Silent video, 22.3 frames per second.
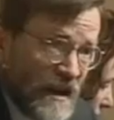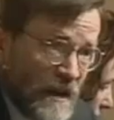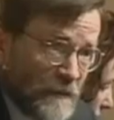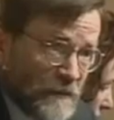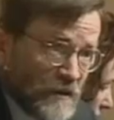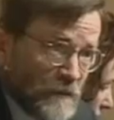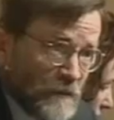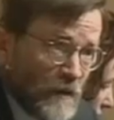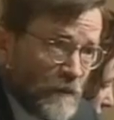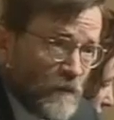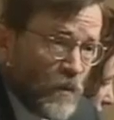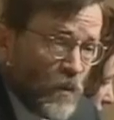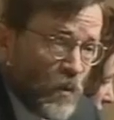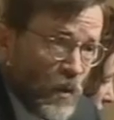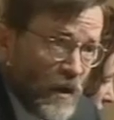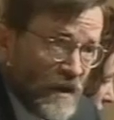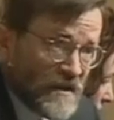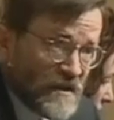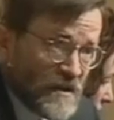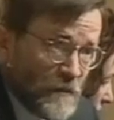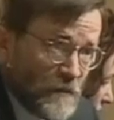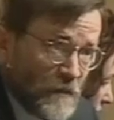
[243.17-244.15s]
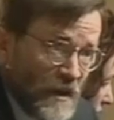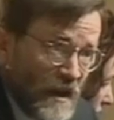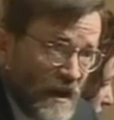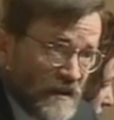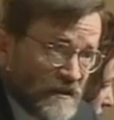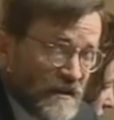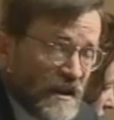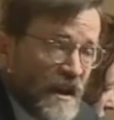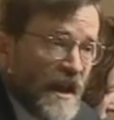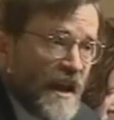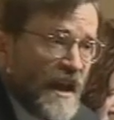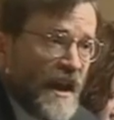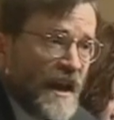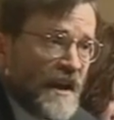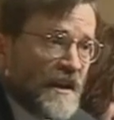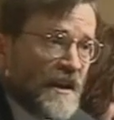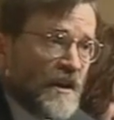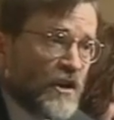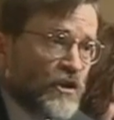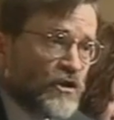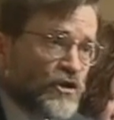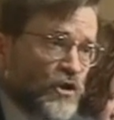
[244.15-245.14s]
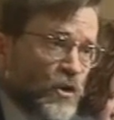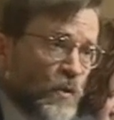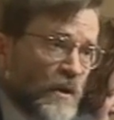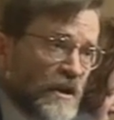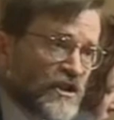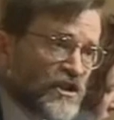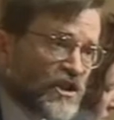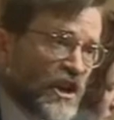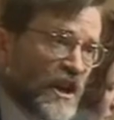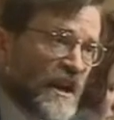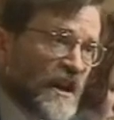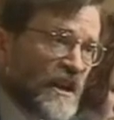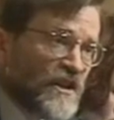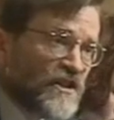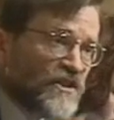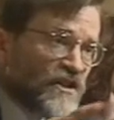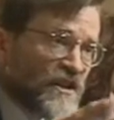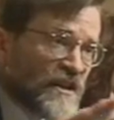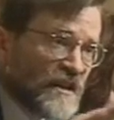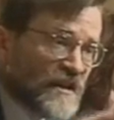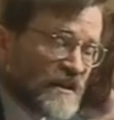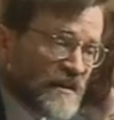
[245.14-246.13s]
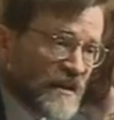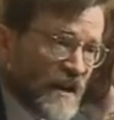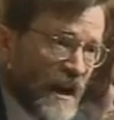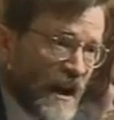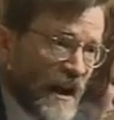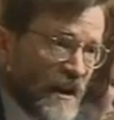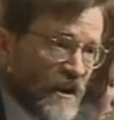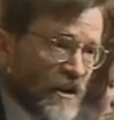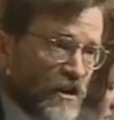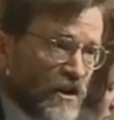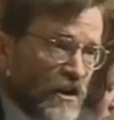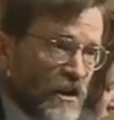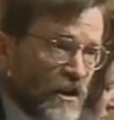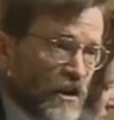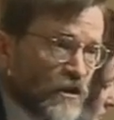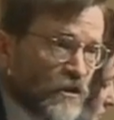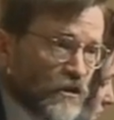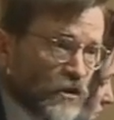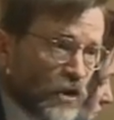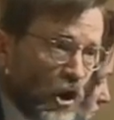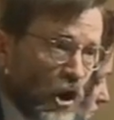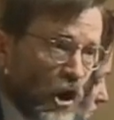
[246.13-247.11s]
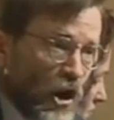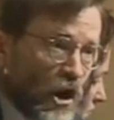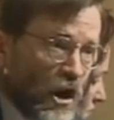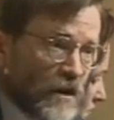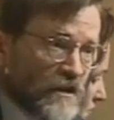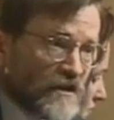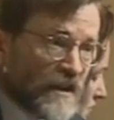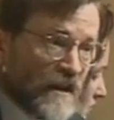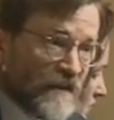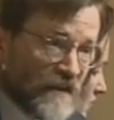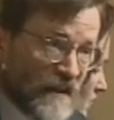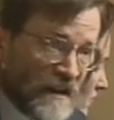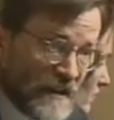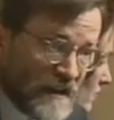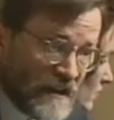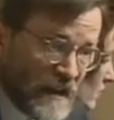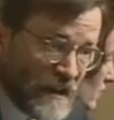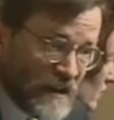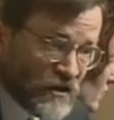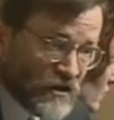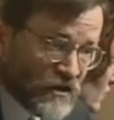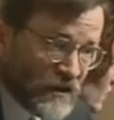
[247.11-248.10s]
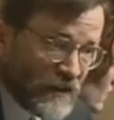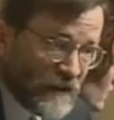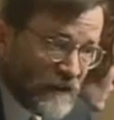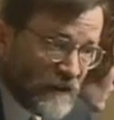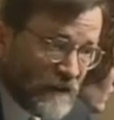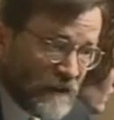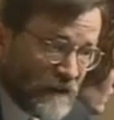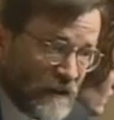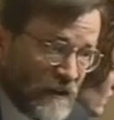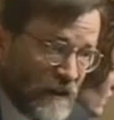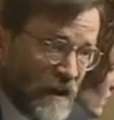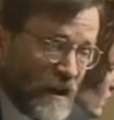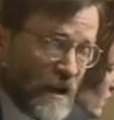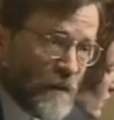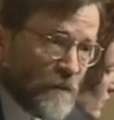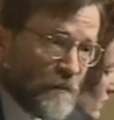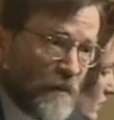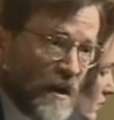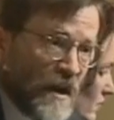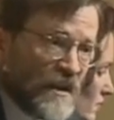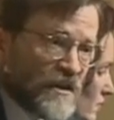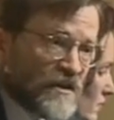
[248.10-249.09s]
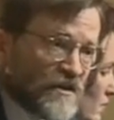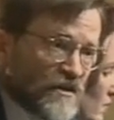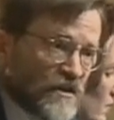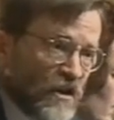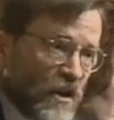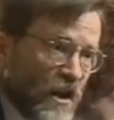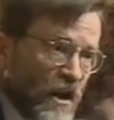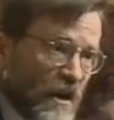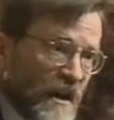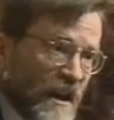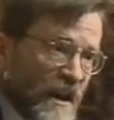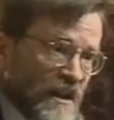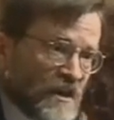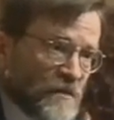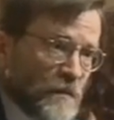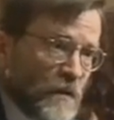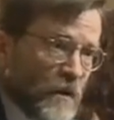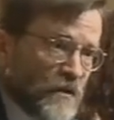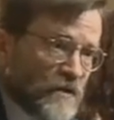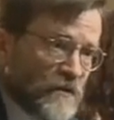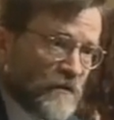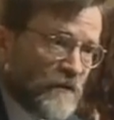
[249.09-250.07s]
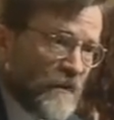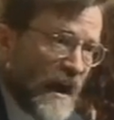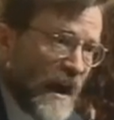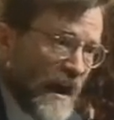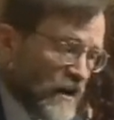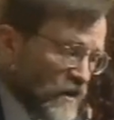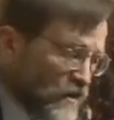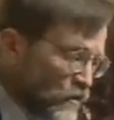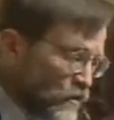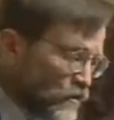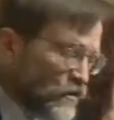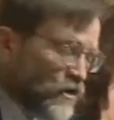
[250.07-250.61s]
optimum, what is the best, and do we change the entire laws of the nation based on ex post facto